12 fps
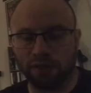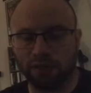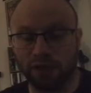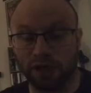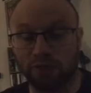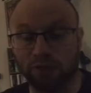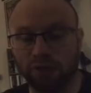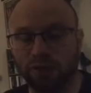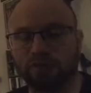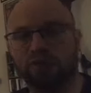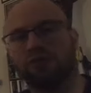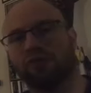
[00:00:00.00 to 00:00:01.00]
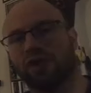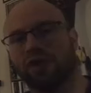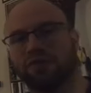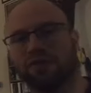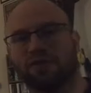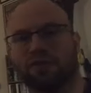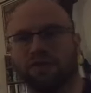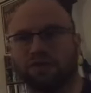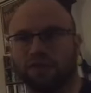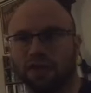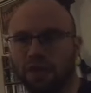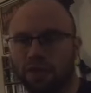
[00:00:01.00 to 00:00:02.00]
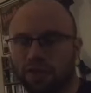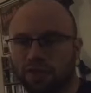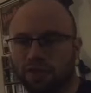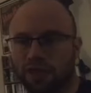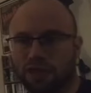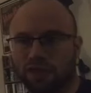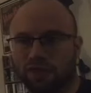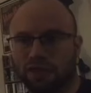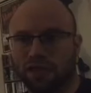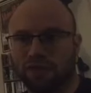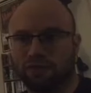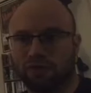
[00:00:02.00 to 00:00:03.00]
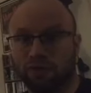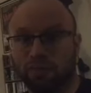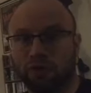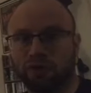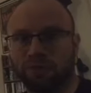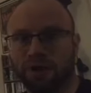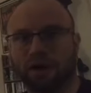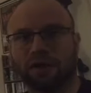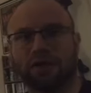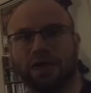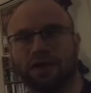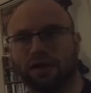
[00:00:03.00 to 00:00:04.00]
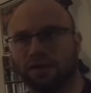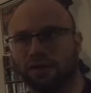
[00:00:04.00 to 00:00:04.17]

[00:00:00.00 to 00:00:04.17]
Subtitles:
in their use of transitions, they for the most part let